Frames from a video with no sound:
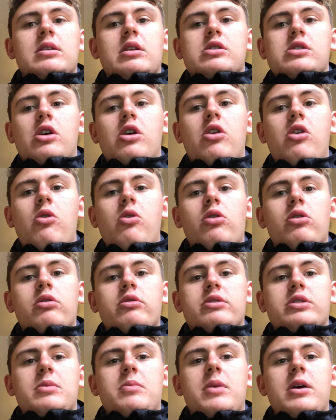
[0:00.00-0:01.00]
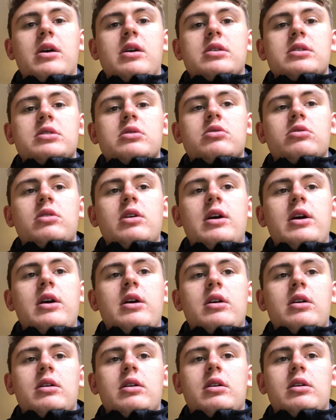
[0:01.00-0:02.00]
as a whole or as a personal.
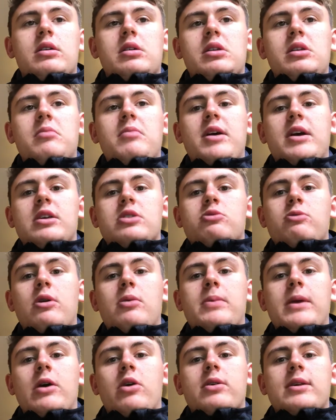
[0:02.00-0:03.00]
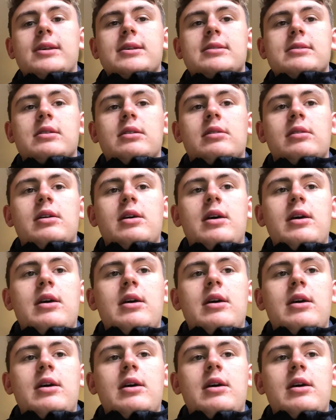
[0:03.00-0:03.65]
You might as well be honest, and